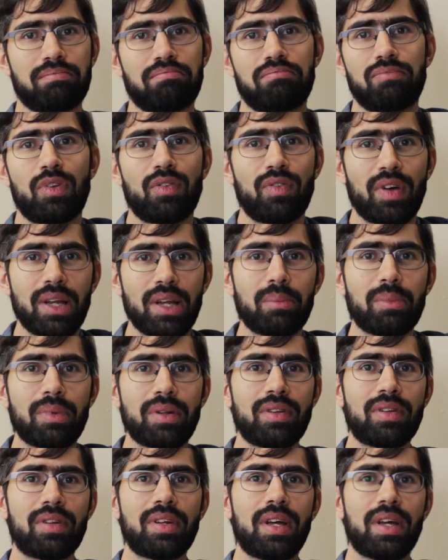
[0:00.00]

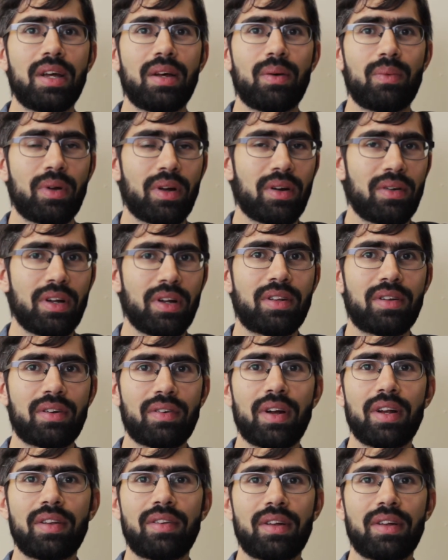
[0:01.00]
development. We are
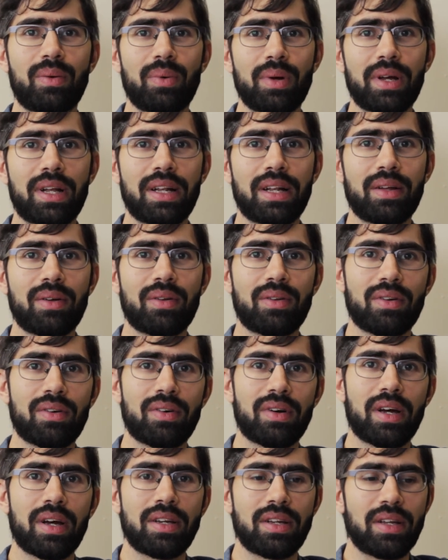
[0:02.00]
iterating quickly on
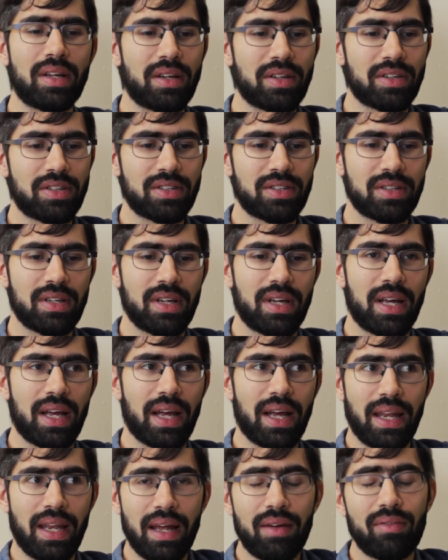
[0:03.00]
our ideas,
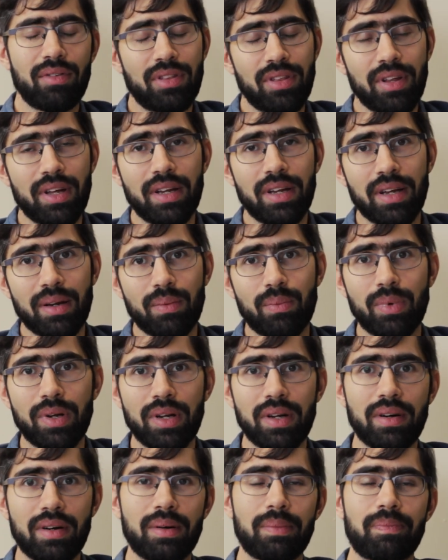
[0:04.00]
and everything that we
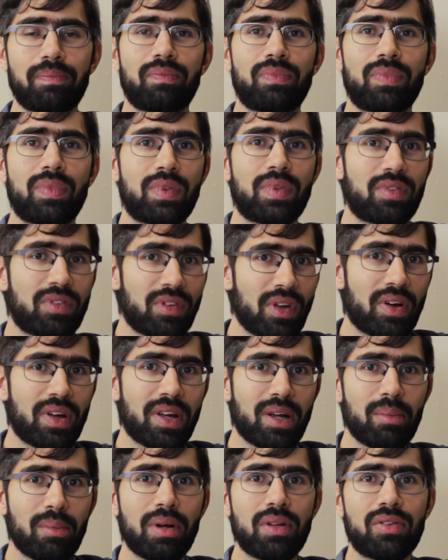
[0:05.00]
are
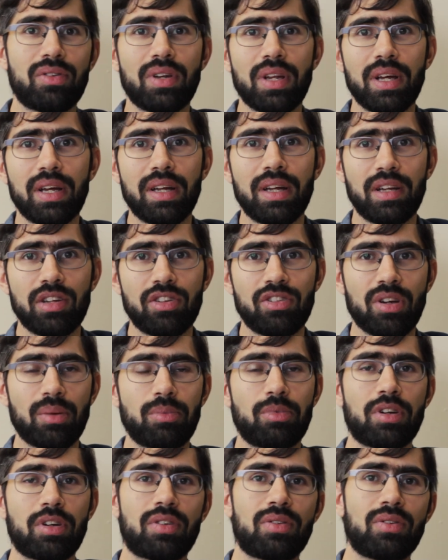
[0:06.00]
talking about today is
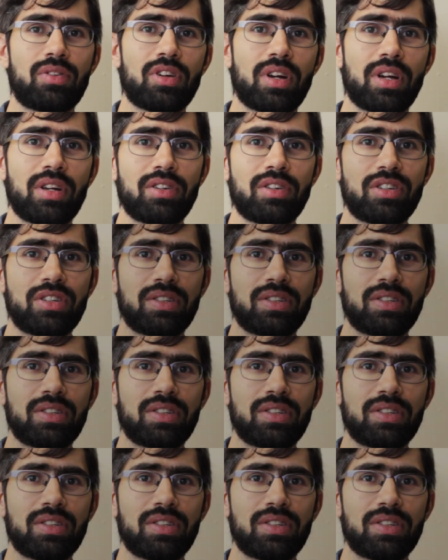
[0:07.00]
subject to change.